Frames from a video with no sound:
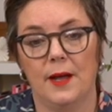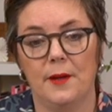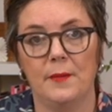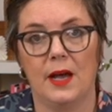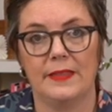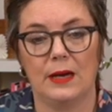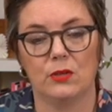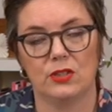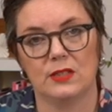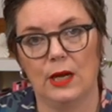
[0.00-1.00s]
And that
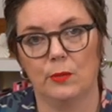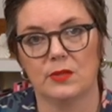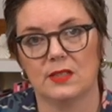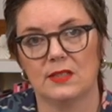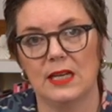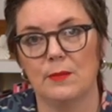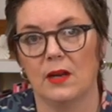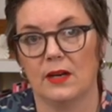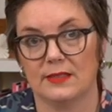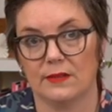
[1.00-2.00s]
will just help to
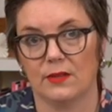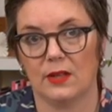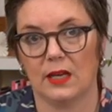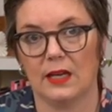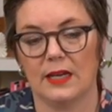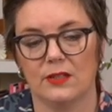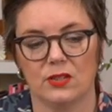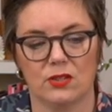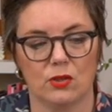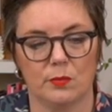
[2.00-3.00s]
stabilise everything and
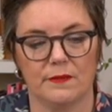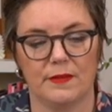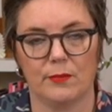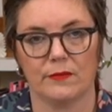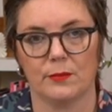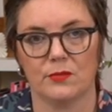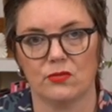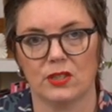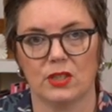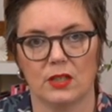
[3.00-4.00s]
just stop your fabric from
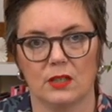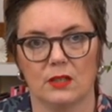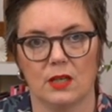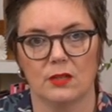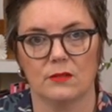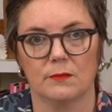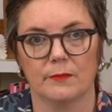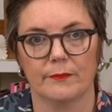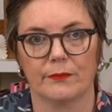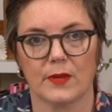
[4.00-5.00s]
stretching and
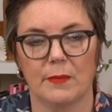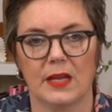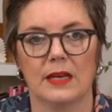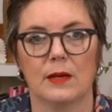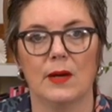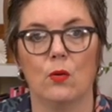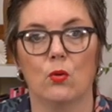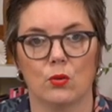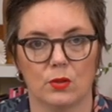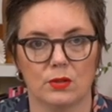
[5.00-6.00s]
being a little bit
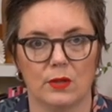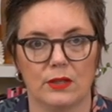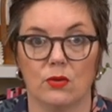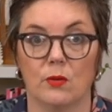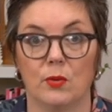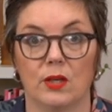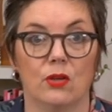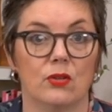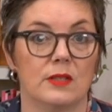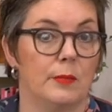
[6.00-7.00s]
awkward when you're
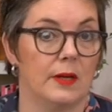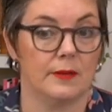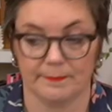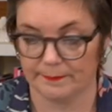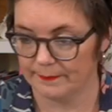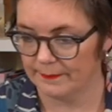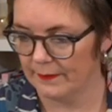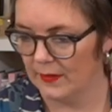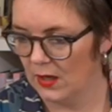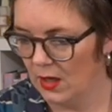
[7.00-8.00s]
putting your zip in.
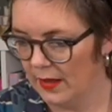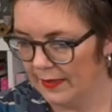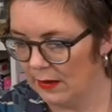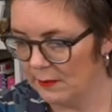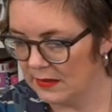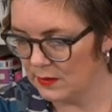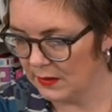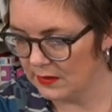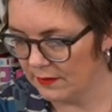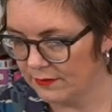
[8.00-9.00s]
That makes a
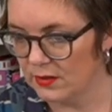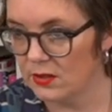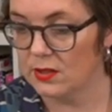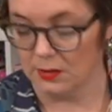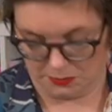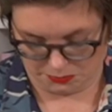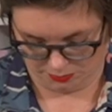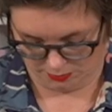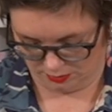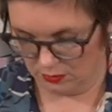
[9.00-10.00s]
big difference. Just going
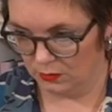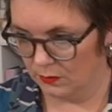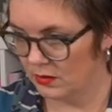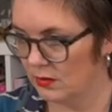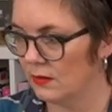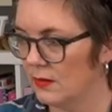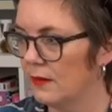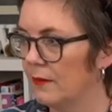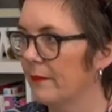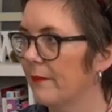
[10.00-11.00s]
to slightly change
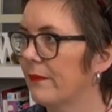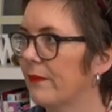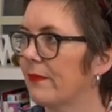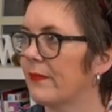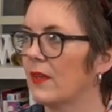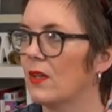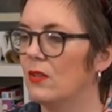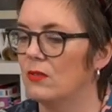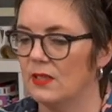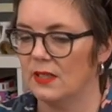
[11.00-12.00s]
your microphone
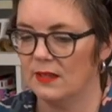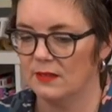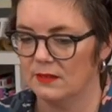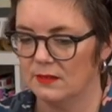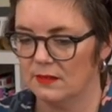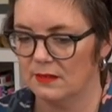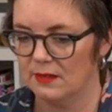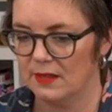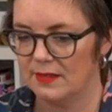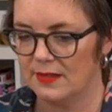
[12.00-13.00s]
because it is
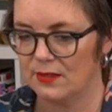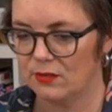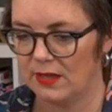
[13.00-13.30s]
scratching a little bit.